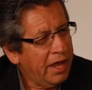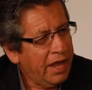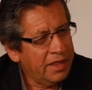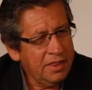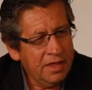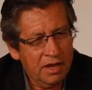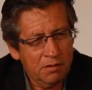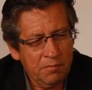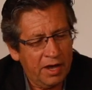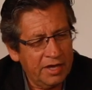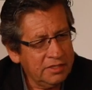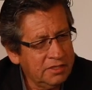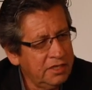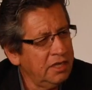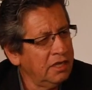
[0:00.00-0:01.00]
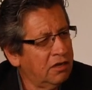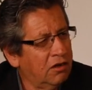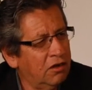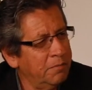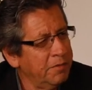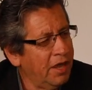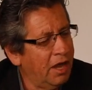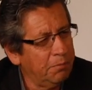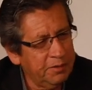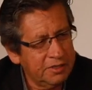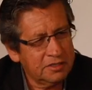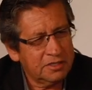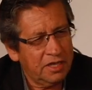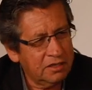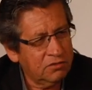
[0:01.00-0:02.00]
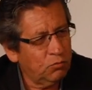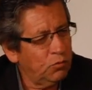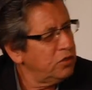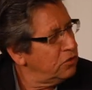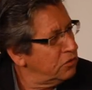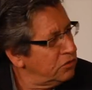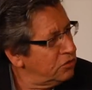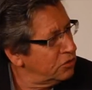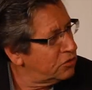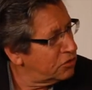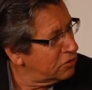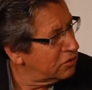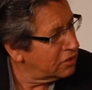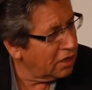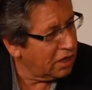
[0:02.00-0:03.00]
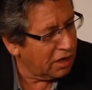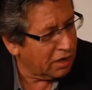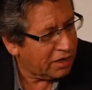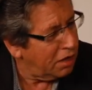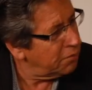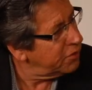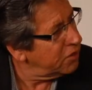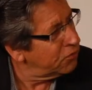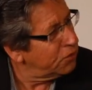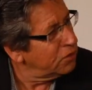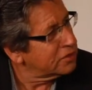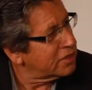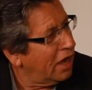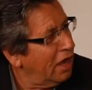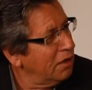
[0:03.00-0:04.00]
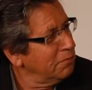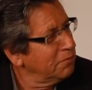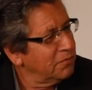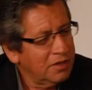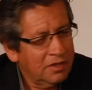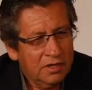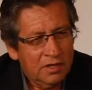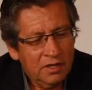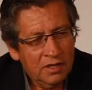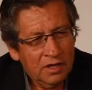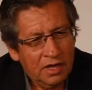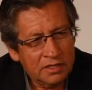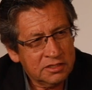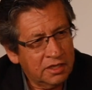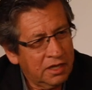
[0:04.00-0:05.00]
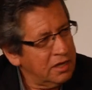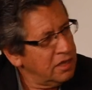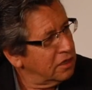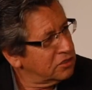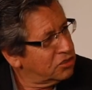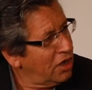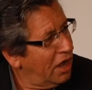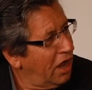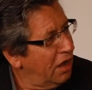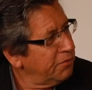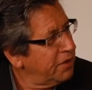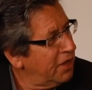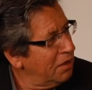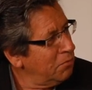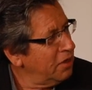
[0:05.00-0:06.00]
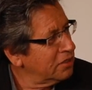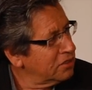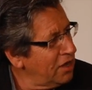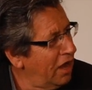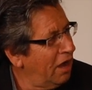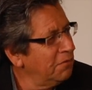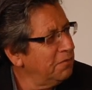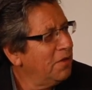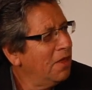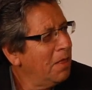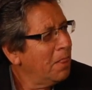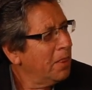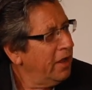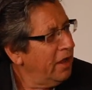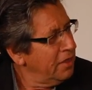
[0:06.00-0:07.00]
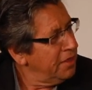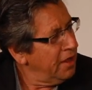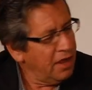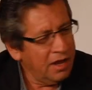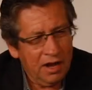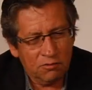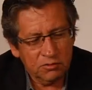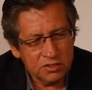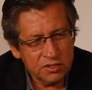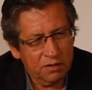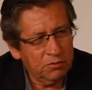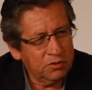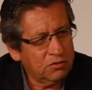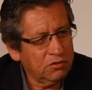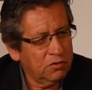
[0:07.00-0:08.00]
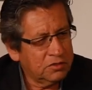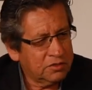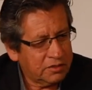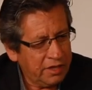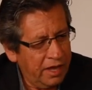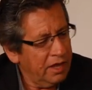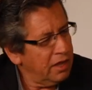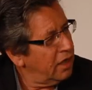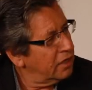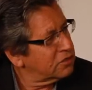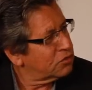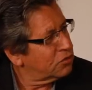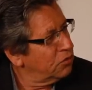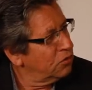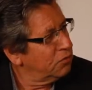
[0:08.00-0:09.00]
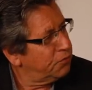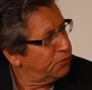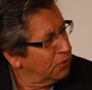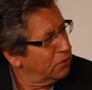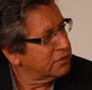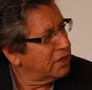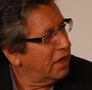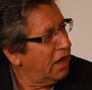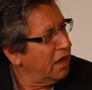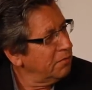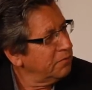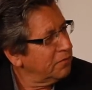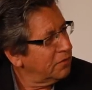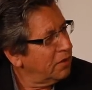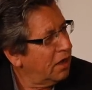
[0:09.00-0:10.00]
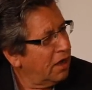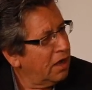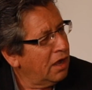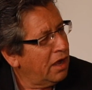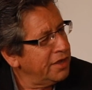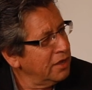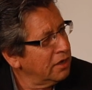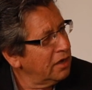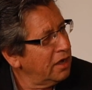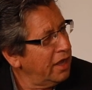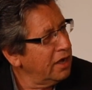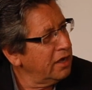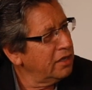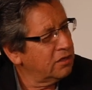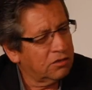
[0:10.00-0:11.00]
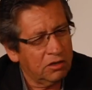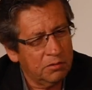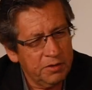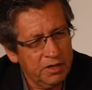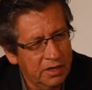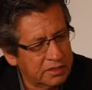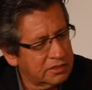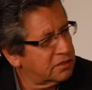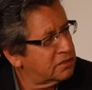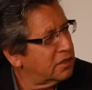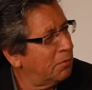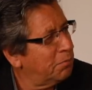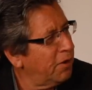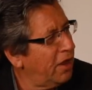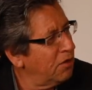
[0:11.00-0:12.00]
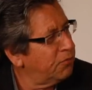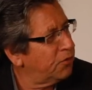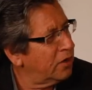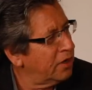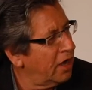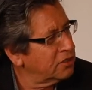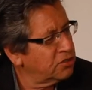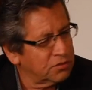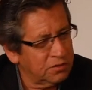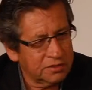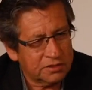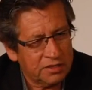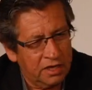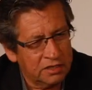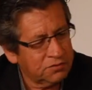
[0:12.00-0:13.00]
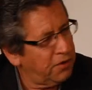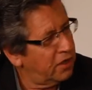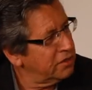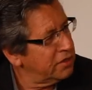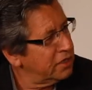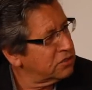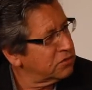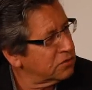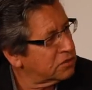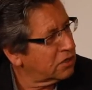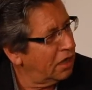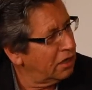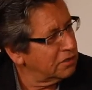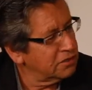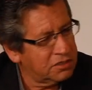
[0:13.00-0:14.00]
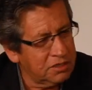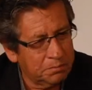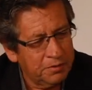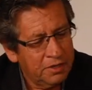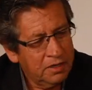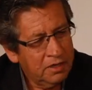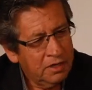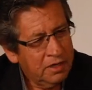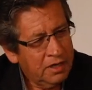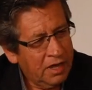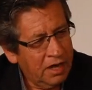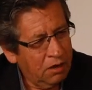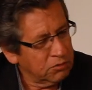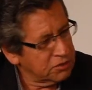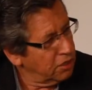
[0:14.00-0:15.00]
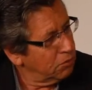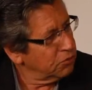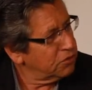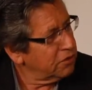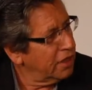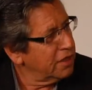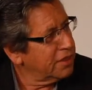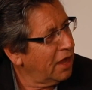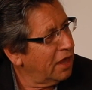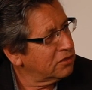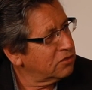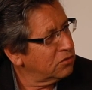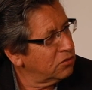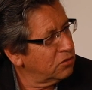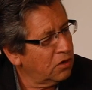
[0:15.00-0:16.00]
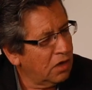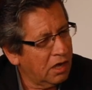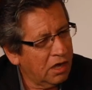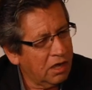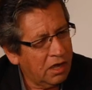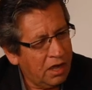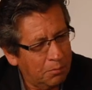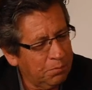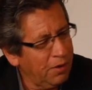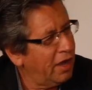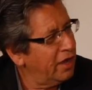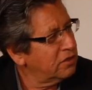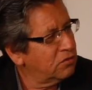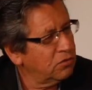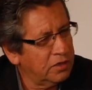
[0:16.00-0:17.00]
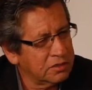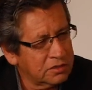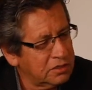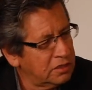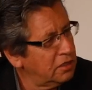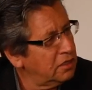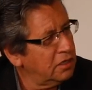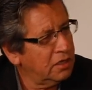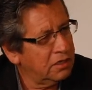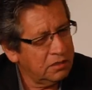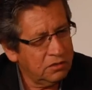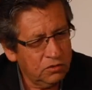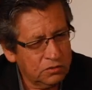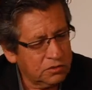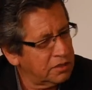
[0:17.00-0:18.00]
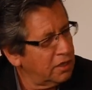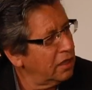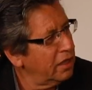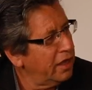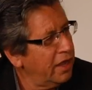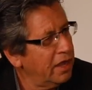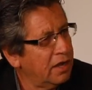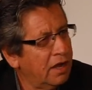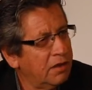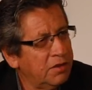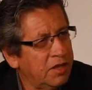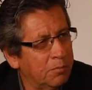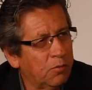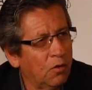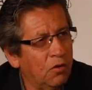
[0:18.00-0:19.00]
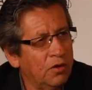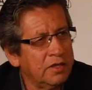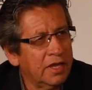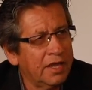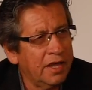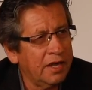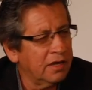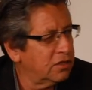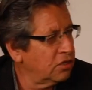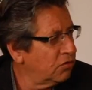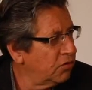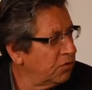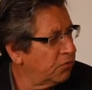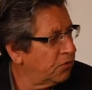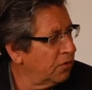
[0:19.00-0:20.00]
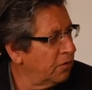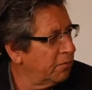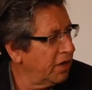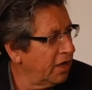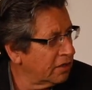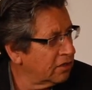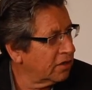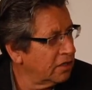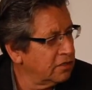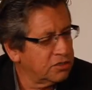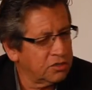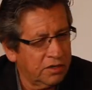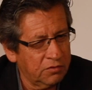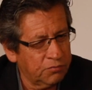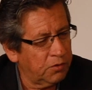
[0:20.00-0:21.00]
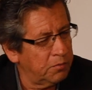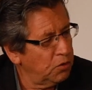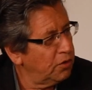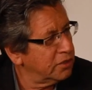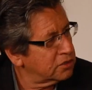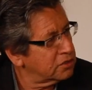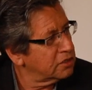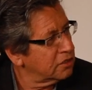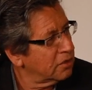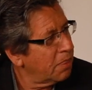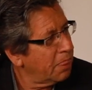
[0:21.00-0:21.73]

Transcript: And then my dean called me up and said, you should come here full time. I said, I need a job. He gave me a job. And then I was able to stay at school full time. A year later, he told me, let's apply for a National Science Foundation scholarship. And I was able to get that to apply to SC and UCLA. And I ended up going and getting a degree from electrical engineering from USC.